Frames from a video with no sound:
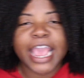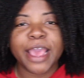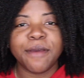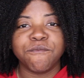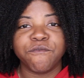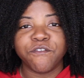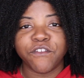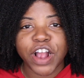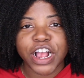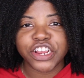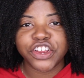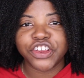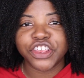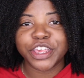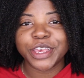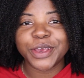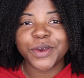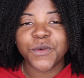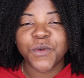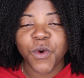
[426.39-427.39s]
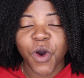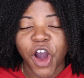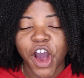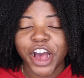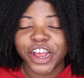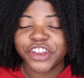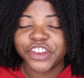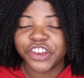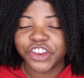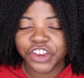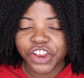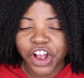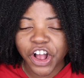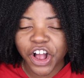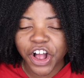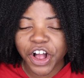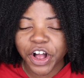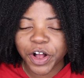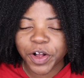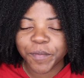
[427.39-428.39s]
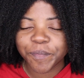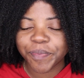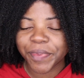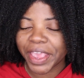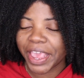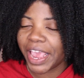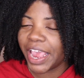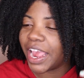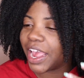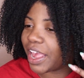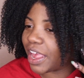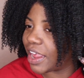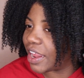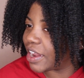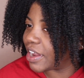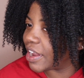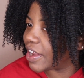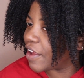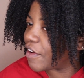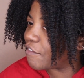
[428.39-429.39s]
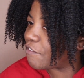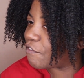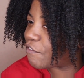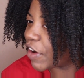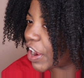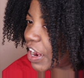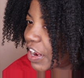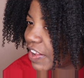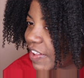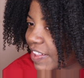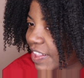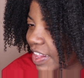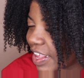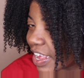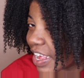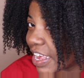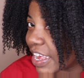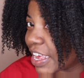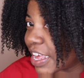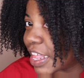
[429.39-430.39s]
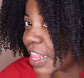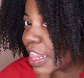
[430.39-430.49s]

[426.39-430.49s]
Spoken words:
am freshly washed, y'all, and firstly,